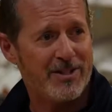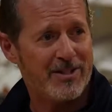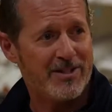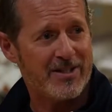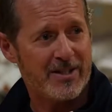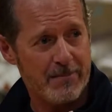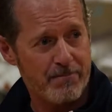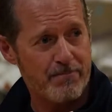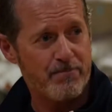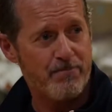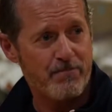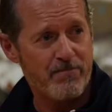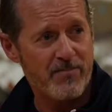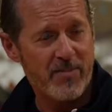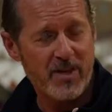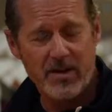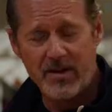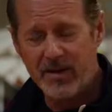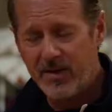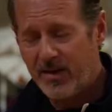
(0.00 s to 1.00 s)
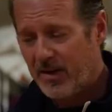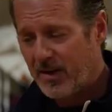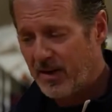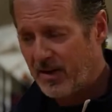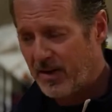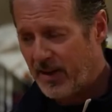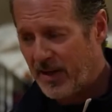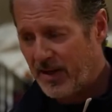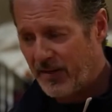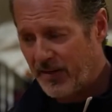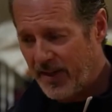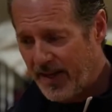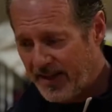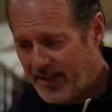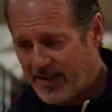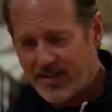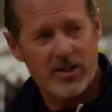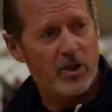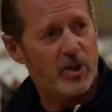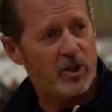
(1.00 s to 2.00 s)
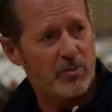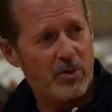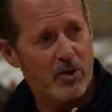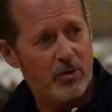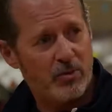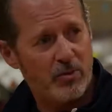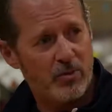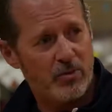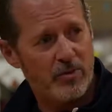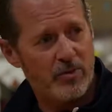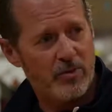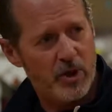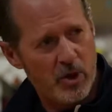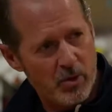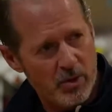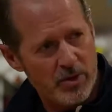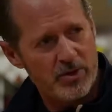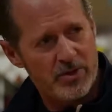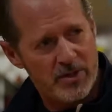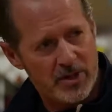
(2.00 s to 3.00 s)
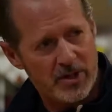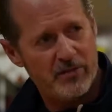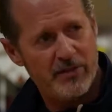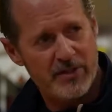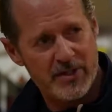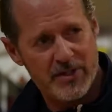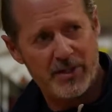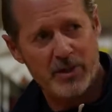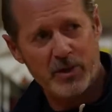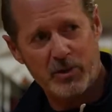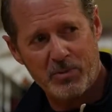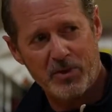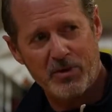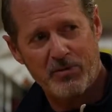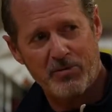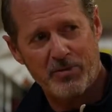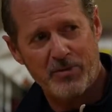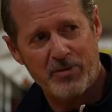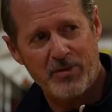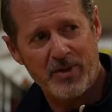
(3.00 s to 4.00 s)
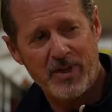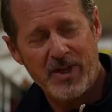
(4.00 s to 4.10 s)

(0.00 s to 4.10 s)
said, that's the ultimate truth. Knowing yourself is the ultimate truth.